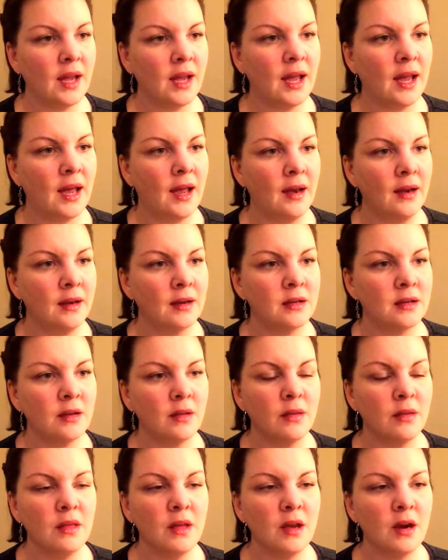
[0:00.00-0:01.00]
and
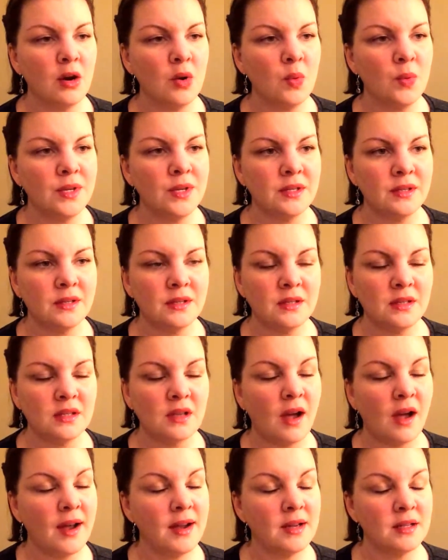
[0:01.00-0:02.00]
there was
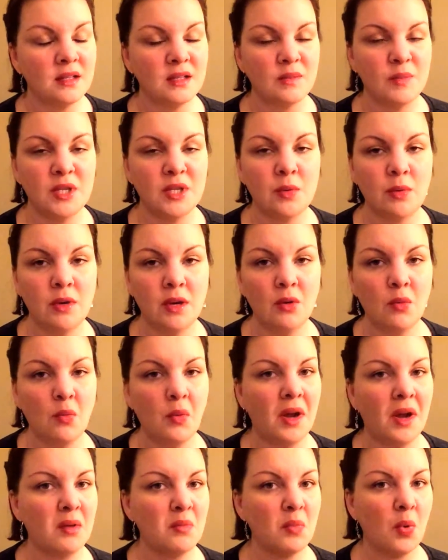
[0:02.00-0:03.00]
sizes between
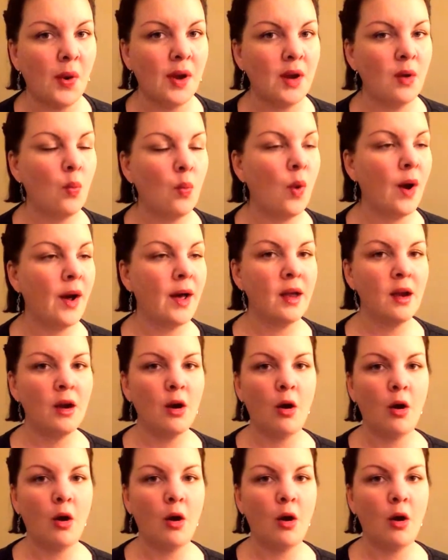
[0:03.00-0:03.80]
1.1